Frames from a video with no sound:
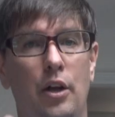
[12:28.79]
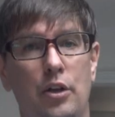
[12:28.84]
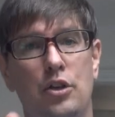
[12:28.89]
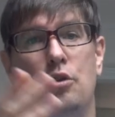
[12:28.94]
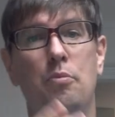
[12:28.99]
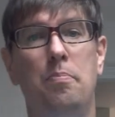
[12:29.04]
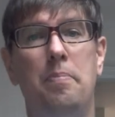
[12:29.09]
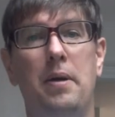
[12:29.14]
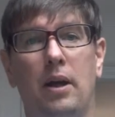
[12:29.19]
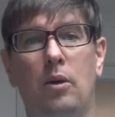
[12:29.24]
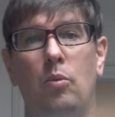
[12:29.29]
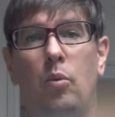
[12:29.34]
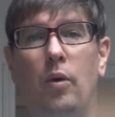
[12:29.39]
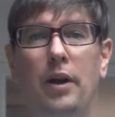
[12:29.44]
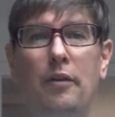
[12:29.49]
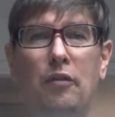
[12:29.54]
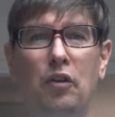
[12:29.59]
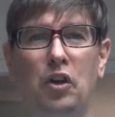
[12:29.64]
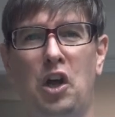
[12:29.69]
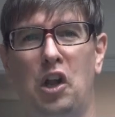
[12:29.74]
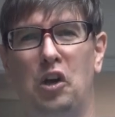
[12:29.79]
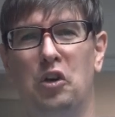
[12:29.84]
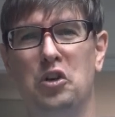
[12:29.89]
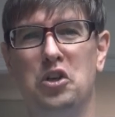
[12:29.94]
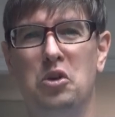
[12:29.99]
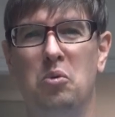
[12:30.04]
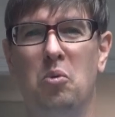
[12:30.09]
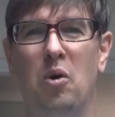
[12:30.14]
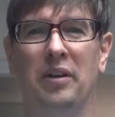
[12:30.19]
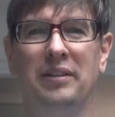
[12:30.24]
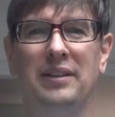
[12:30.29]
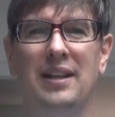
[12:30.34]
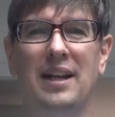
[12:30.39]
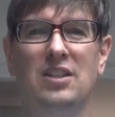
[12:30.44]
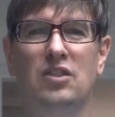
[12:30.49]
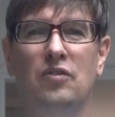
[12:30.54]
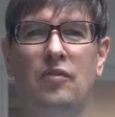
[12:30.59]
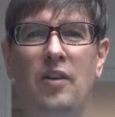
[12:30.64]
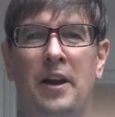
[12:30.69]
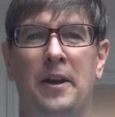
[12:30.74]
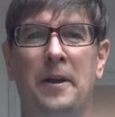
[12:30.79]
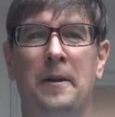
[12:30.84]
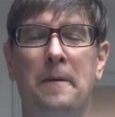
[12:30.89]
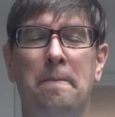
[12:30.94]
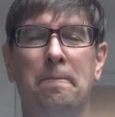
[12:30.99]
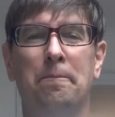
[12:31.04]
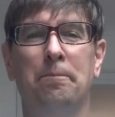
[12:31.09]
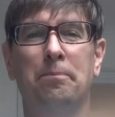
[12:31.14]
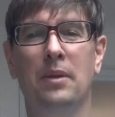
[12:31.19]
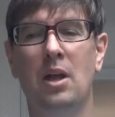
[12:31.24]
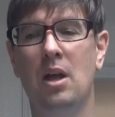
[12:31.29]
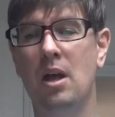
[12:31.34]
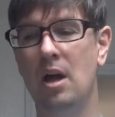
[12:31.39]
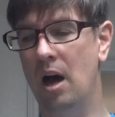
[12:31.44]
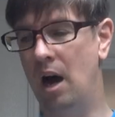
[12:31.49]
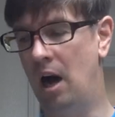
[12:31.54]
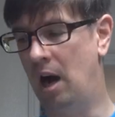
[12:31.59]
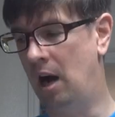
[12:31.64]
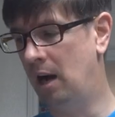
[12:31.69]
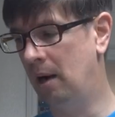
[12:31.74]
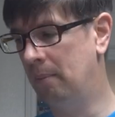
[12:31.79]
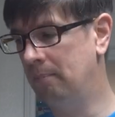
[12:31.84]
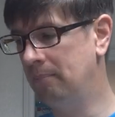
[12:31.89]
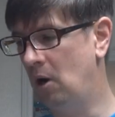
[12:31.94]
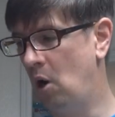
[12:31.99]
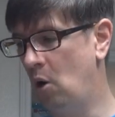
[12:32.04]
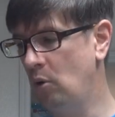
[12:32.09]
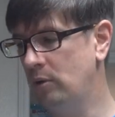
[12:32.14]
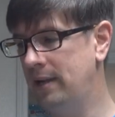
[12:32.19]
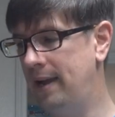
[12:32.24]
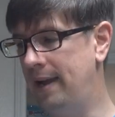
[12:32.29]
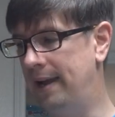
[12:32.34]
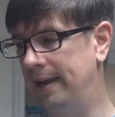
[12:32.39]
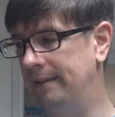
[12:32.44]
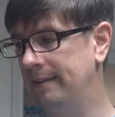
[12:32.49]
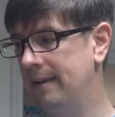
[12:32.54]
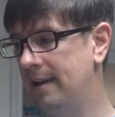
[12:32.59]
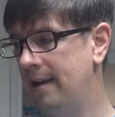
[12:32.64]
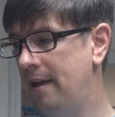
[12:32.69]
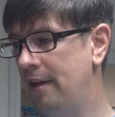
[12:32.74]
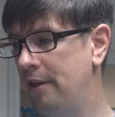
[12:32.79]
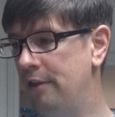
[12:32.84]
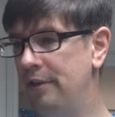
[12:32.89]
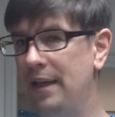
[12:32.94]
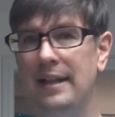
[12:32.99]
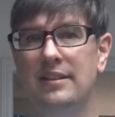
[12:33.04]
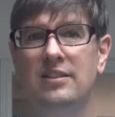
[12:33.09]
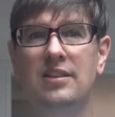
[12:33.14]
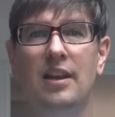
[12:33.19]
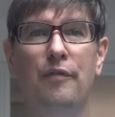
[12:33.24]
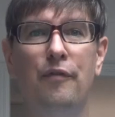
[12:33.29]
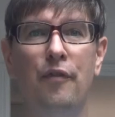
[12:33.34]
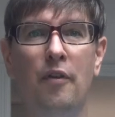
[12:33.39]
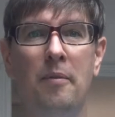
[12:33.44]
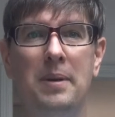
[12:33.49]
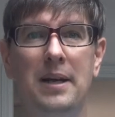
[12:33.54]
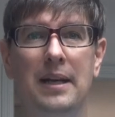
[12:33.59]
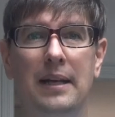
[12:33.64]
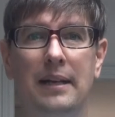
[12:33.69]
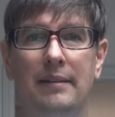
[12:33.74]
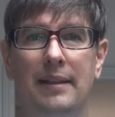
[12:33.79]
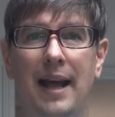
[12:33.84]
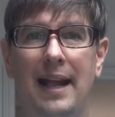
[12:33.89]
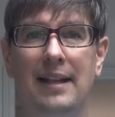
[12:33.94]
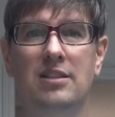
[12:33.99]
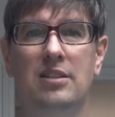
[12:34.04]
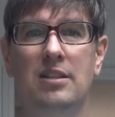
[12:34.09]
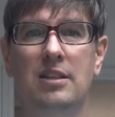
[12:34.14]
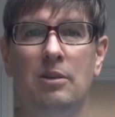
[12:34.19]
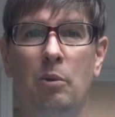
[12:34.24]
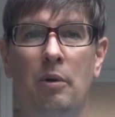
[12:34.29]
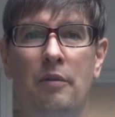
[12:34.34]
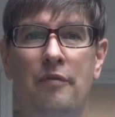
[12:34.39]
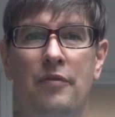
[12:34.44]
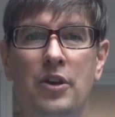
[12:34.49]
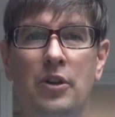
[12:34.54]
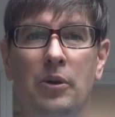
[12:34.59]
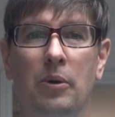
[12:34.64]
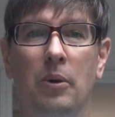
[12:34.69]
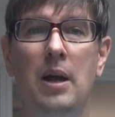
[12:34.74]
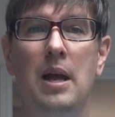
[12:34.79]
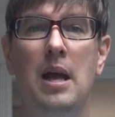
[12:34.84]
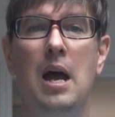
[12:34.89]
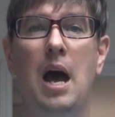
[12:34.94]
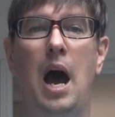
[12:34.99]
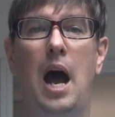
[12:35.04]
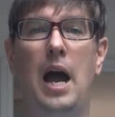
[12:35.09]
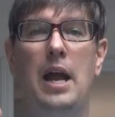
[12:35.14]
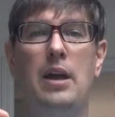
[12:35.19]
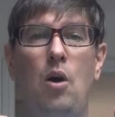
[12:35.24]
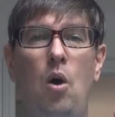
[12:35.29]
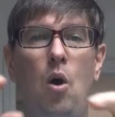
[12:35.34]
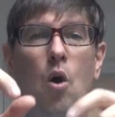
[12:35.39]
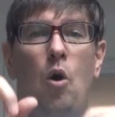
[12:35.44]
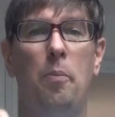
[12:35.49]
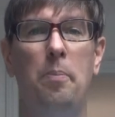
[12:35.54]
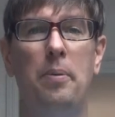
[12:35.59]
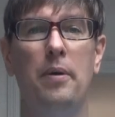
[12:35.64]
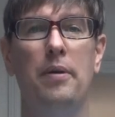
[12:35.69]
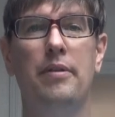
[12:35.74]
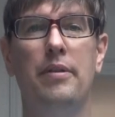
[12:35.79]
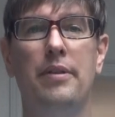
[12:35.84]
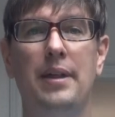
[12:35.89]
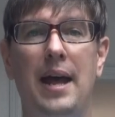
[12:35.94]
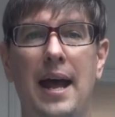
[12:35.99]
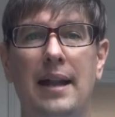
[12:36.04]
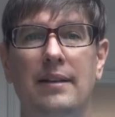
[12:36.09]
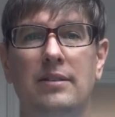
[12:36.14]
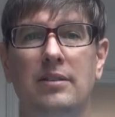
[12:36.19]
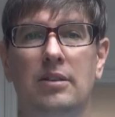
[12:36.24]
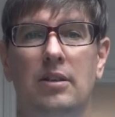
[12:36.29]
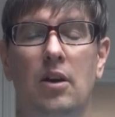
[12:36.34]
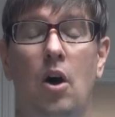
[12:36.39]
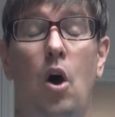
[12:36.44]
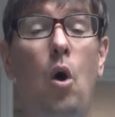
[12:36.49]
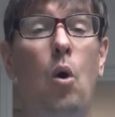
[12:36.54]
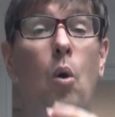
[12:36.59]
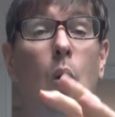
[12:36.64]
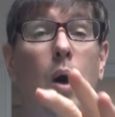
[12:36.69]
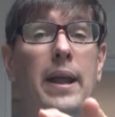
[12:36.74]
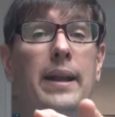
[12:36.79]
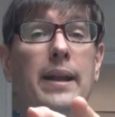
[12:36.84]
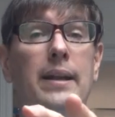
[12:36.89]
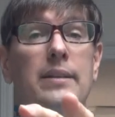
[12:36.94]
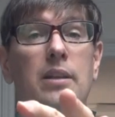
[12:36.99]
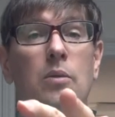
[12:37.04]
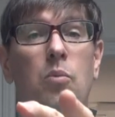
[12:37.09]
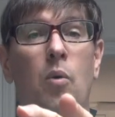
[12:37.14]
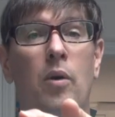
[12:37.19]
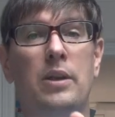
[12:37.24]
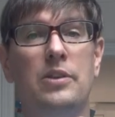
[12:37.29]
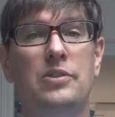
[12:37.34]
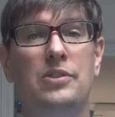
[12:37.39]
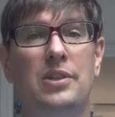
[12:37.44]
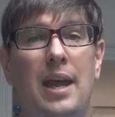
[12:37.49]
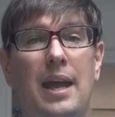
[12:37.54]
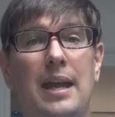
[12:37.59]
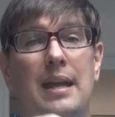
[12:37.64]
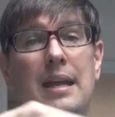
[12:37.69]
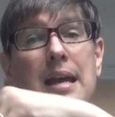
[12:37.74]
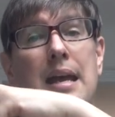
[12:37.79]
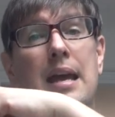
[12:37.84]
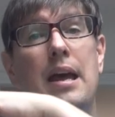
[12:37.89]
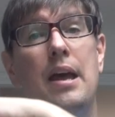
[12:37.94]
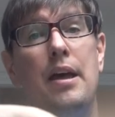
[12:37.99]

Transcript: You pick whatever color you want. That's fine. Okay, that's it for me. That's the review. I hope that... Oh, and I did want to say,